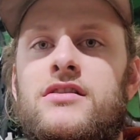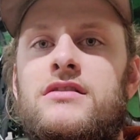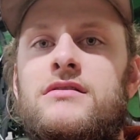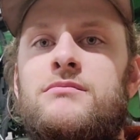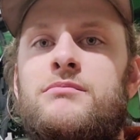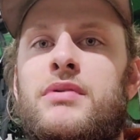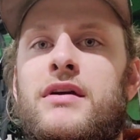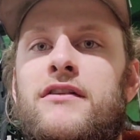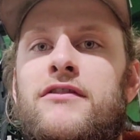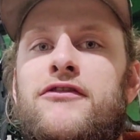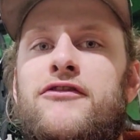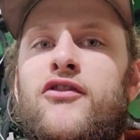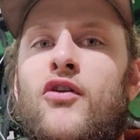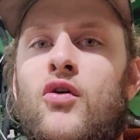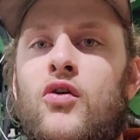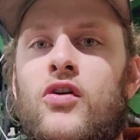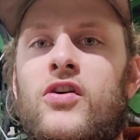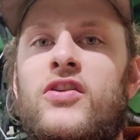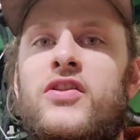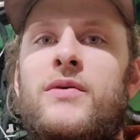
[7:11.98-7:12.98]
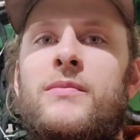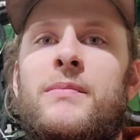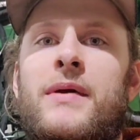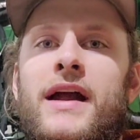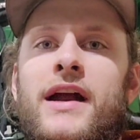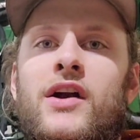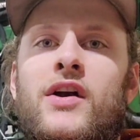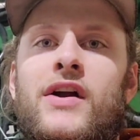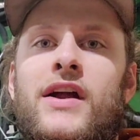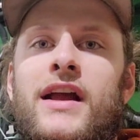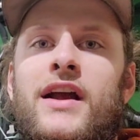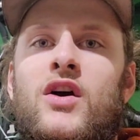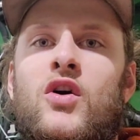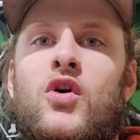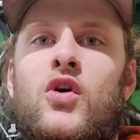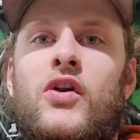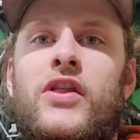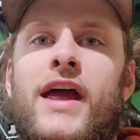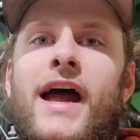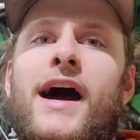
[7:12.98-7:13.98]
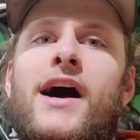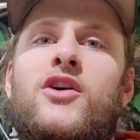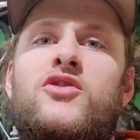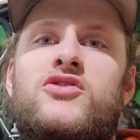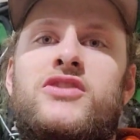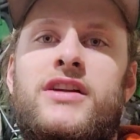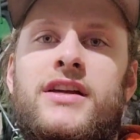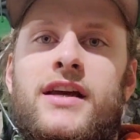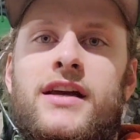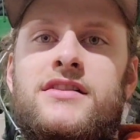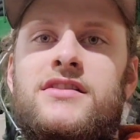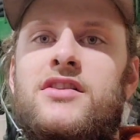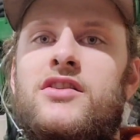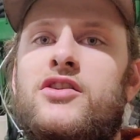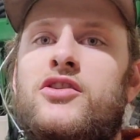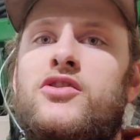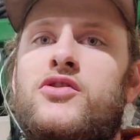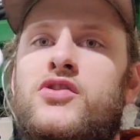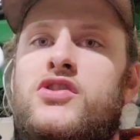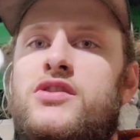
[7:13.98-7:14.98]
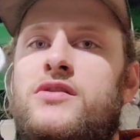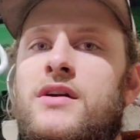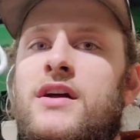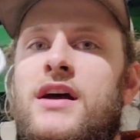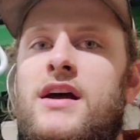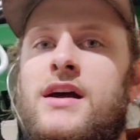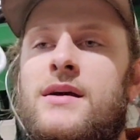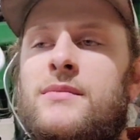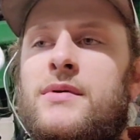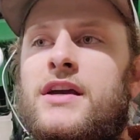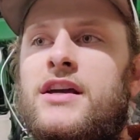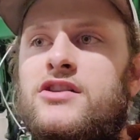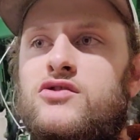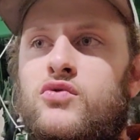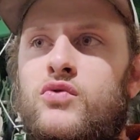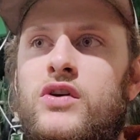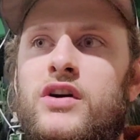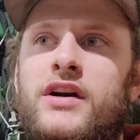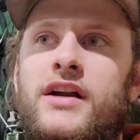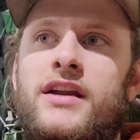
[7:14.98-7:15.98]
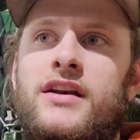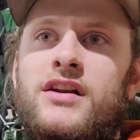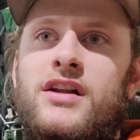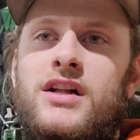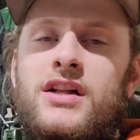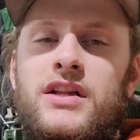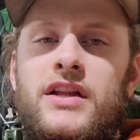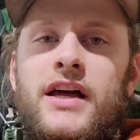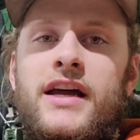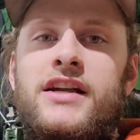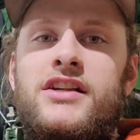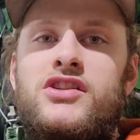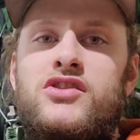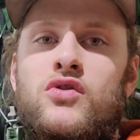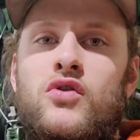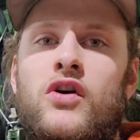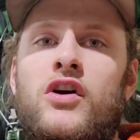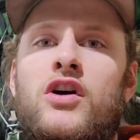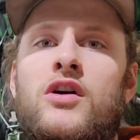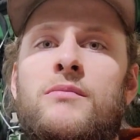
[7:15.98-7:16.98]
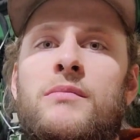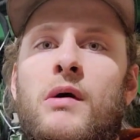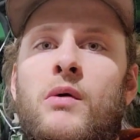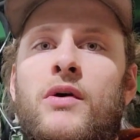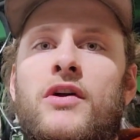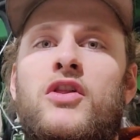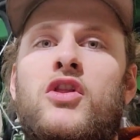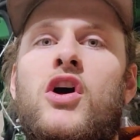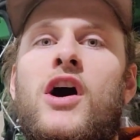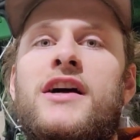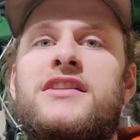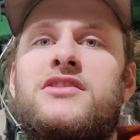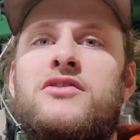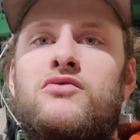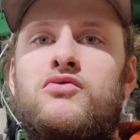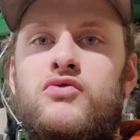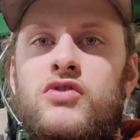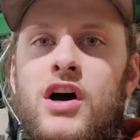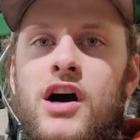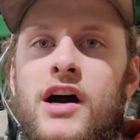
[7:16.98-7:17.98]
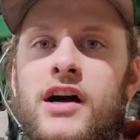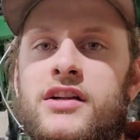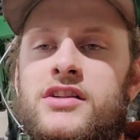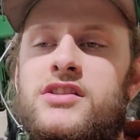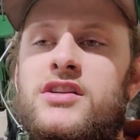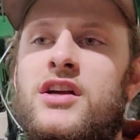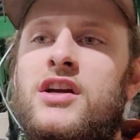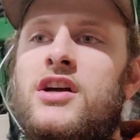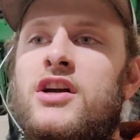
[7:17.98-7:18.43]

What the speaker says: before the bearing or the housing gets loose, because we're in clay soil but with lots of rocks.